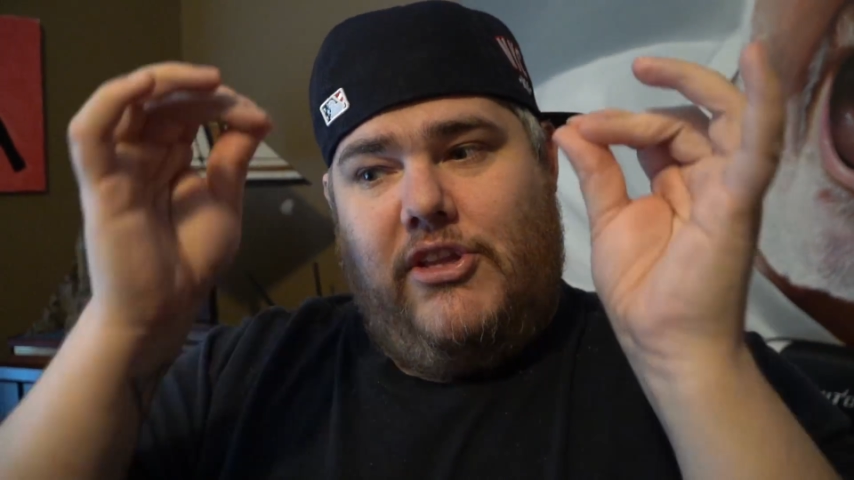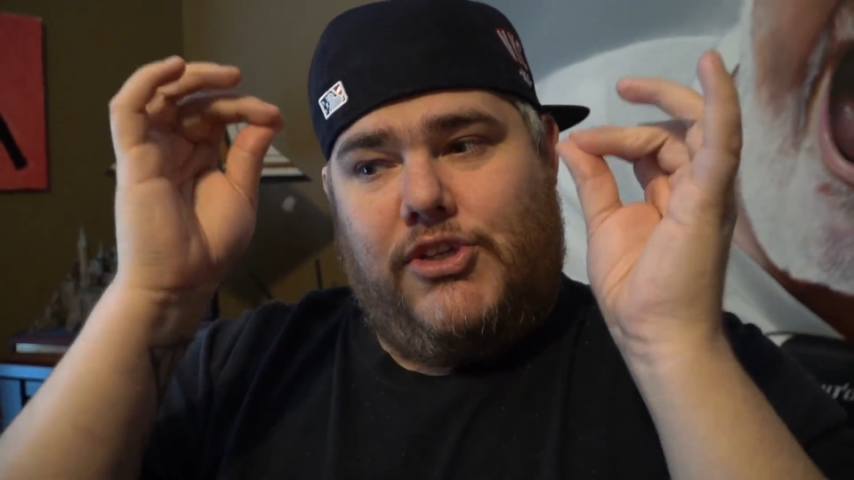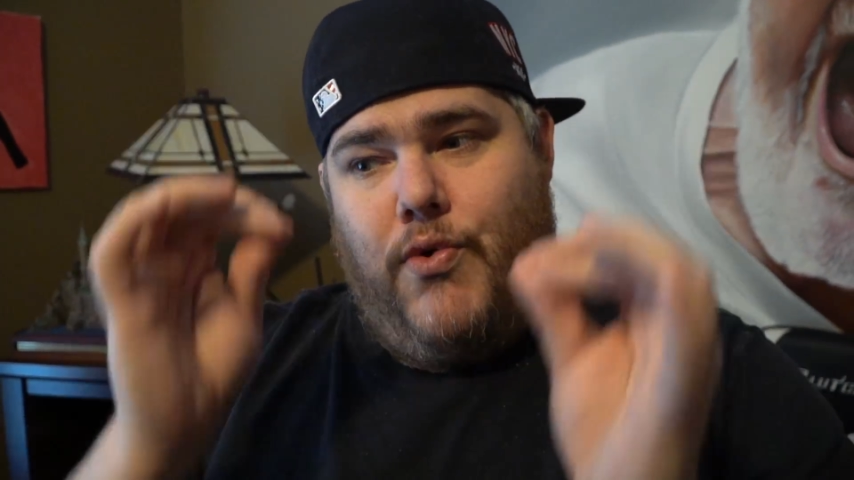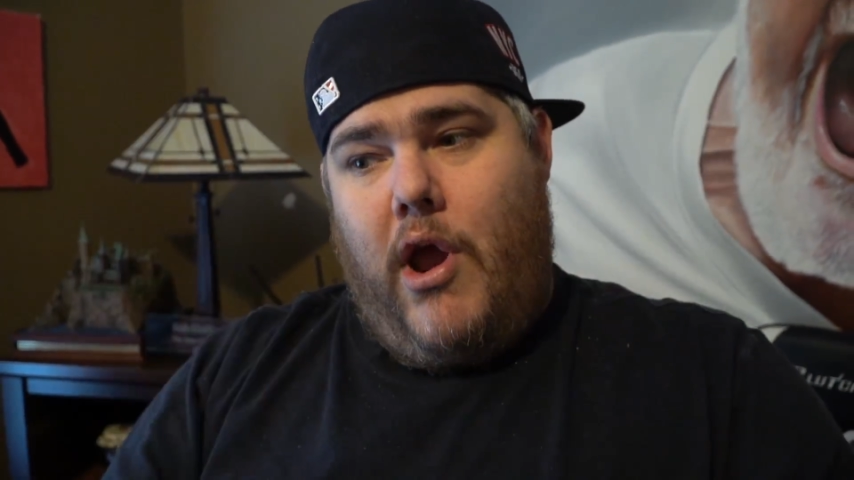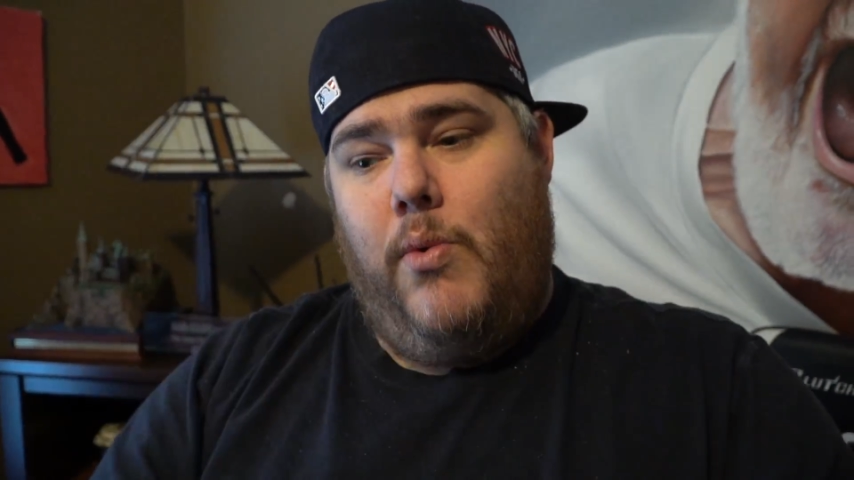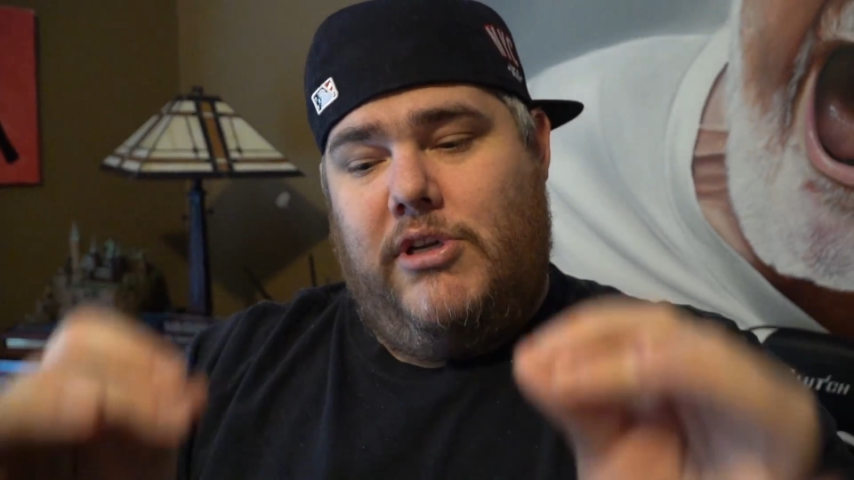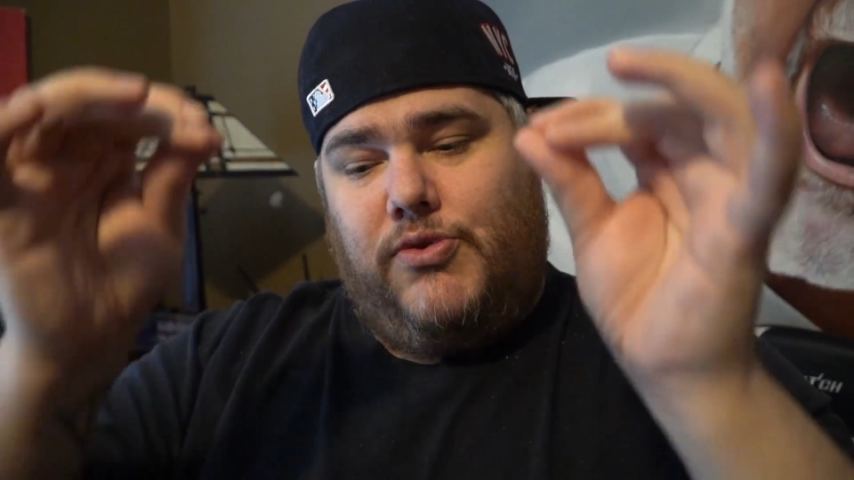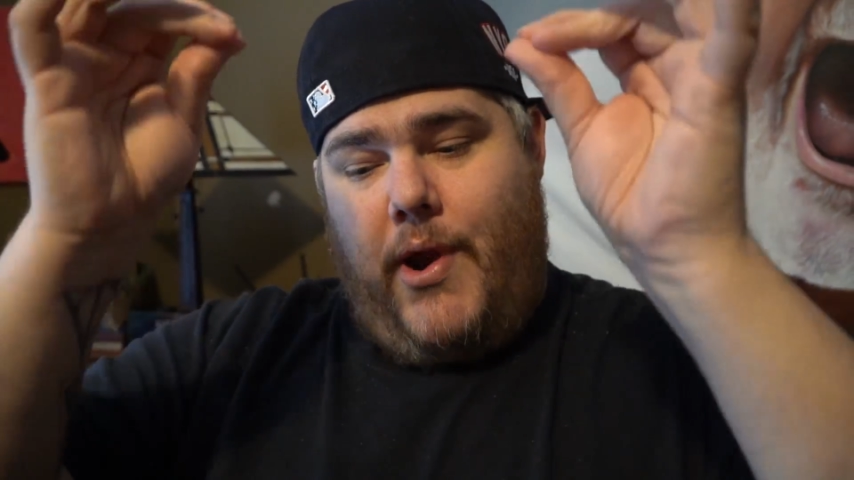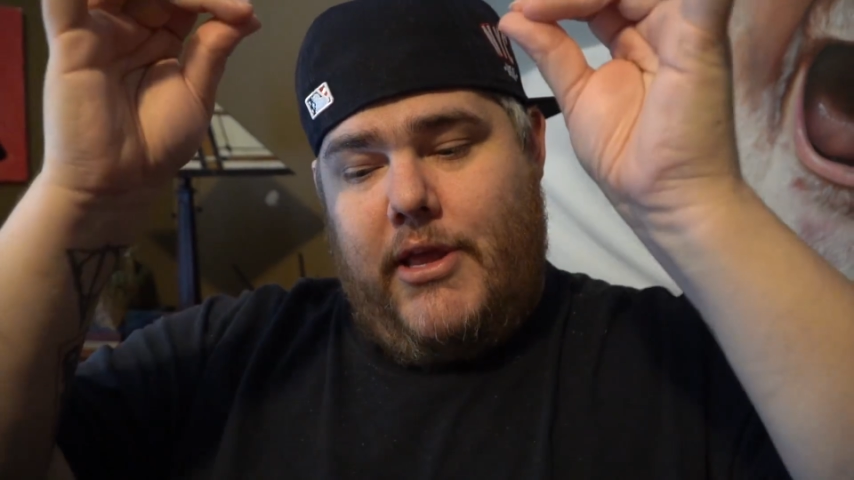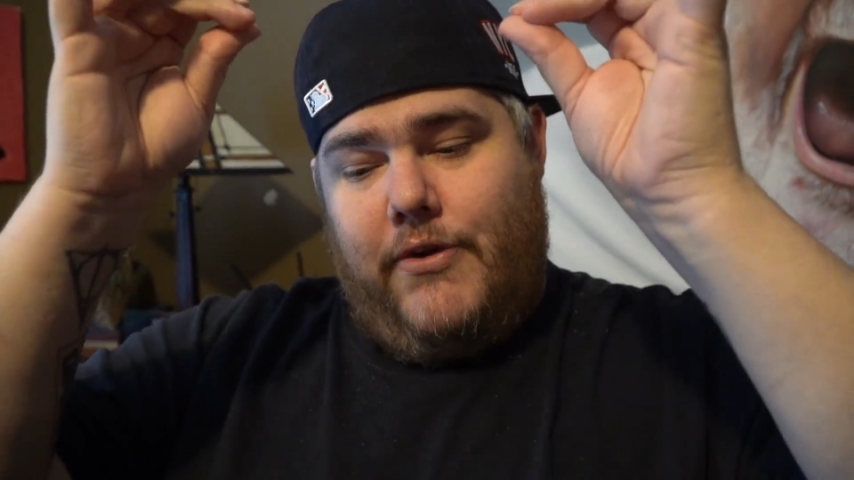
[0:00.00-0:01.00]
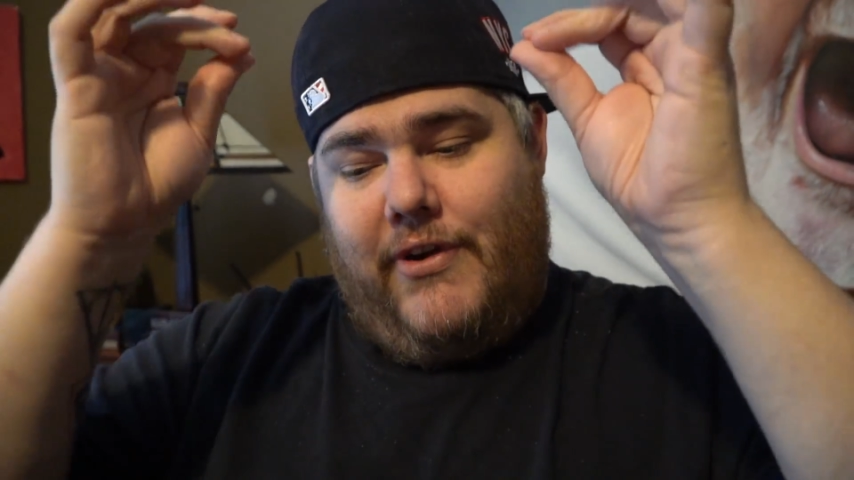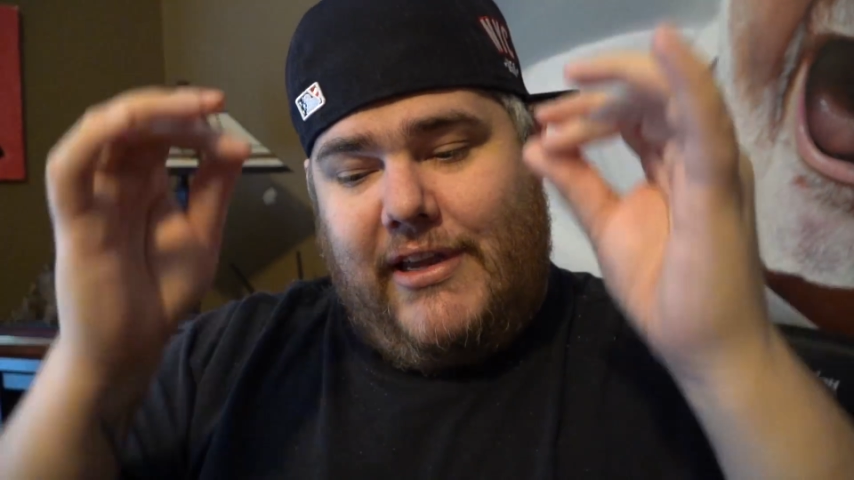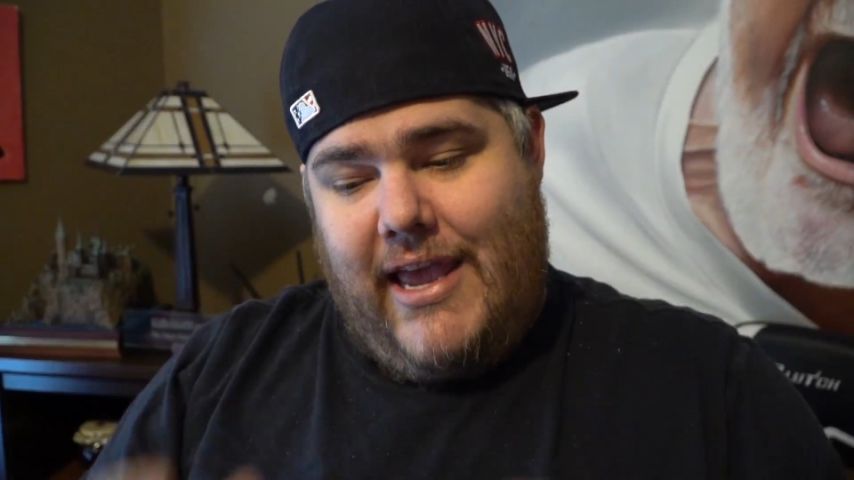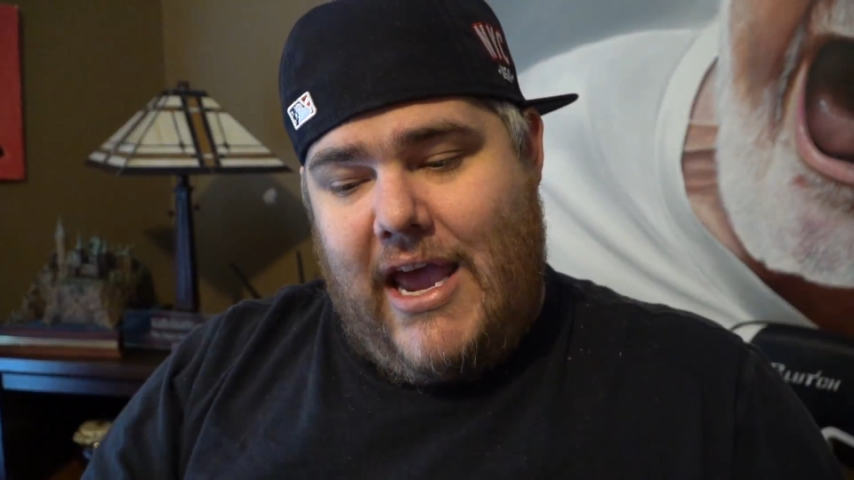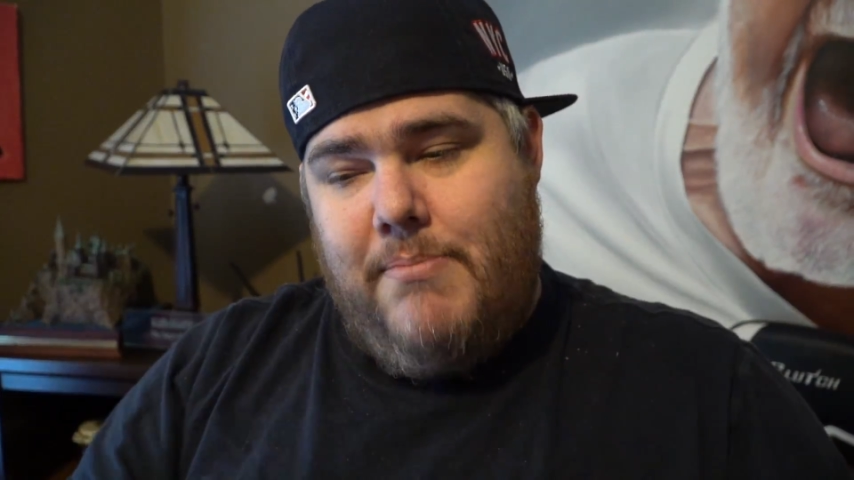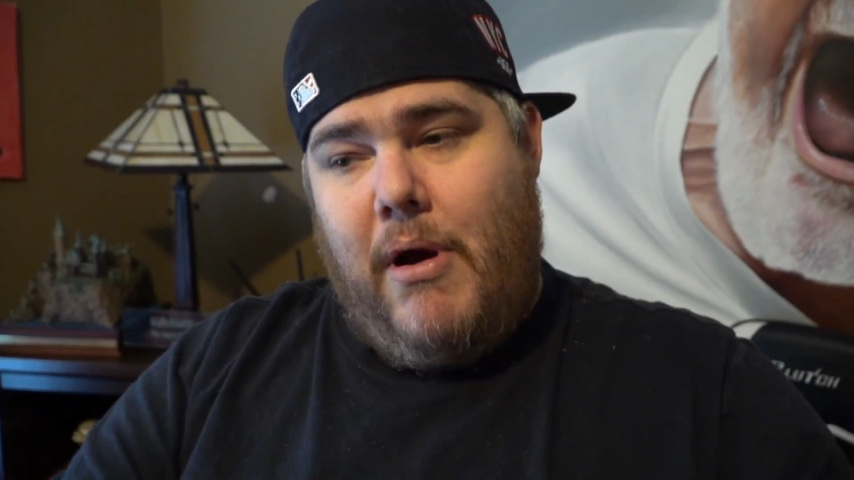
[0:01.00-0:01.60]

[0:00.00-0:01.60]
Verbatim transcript: the Trailwood trailer again,